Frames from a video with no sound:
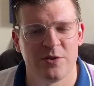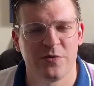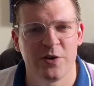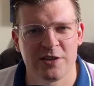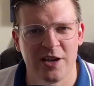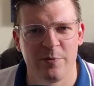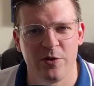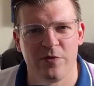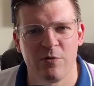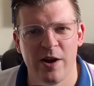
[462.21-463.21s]
for example,
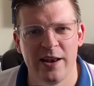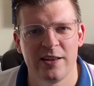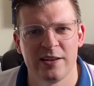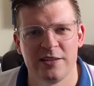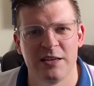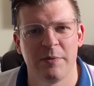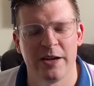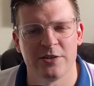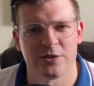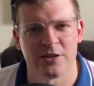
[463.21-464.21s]
if you're writing in a D
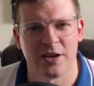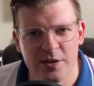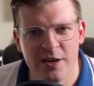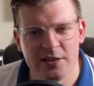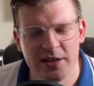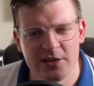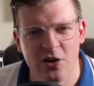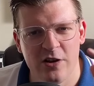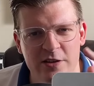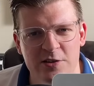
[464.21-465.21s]
major scale, it takes
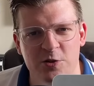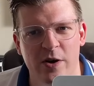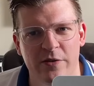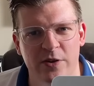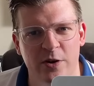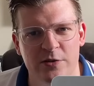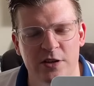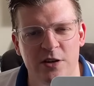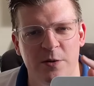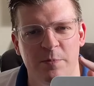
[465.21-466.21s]
all these 12 notes that
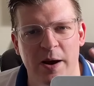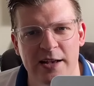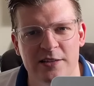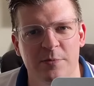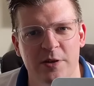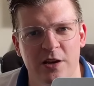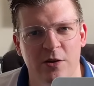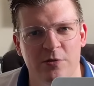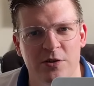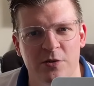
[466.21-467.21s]
you could possibly
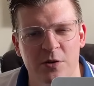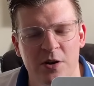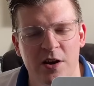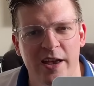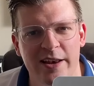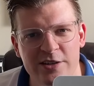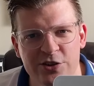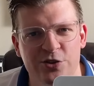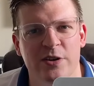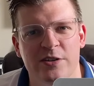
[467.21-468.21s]
go to, and it just
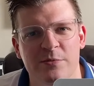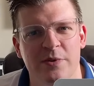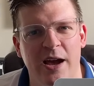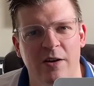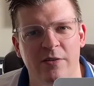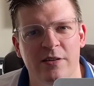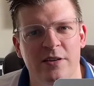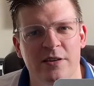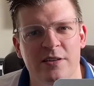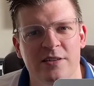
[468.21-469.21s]
shrinks them down
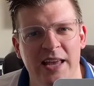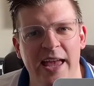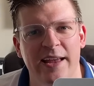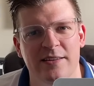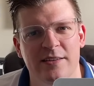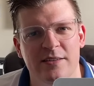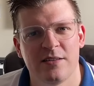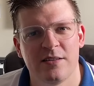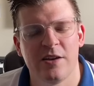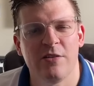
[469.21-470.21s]
to 8.
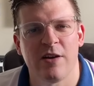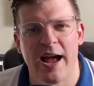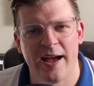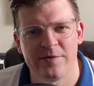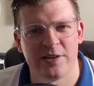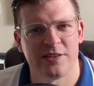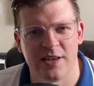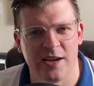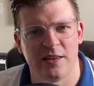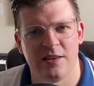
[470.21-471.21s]
Now you don't have to
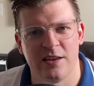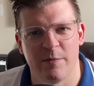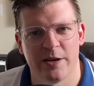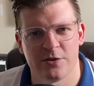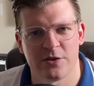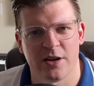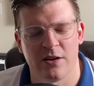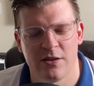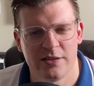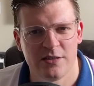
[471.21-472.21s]
stay in the D major
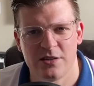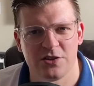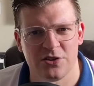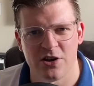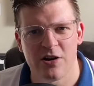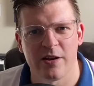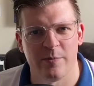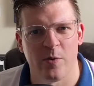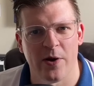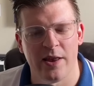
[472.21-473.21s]
scale, that's just a starting
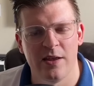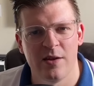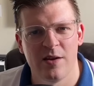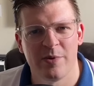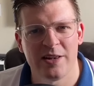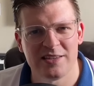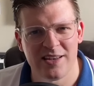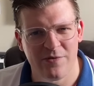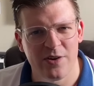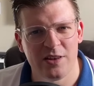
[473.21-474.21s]
point, but it's
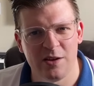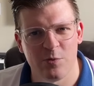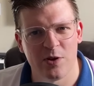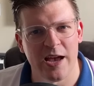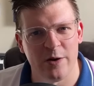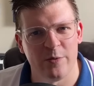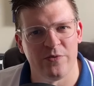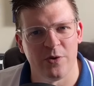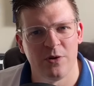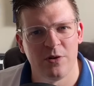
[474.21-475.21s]
definitely really
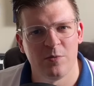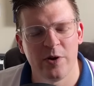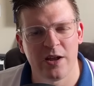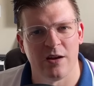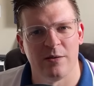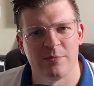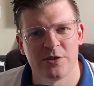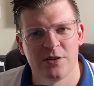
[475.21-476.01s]
helpful when it comes